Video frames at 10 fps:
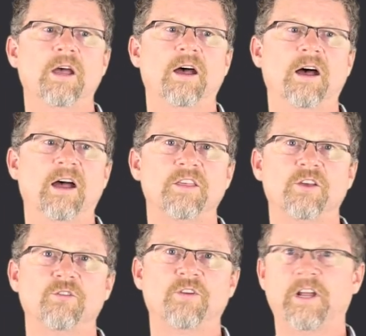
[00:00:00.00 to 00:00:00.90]
I
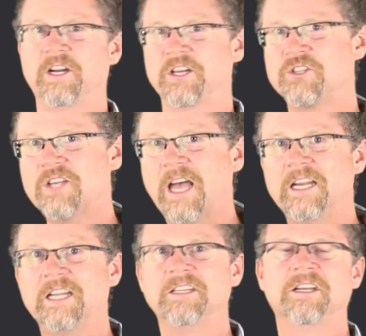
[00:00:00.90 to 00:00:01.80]
think you'll find it
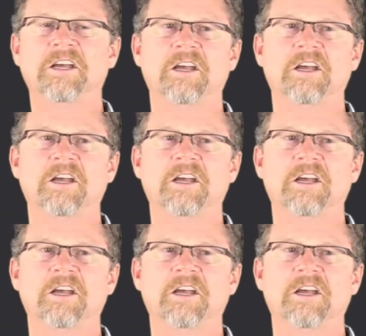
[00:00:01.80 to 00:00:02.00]
exciting.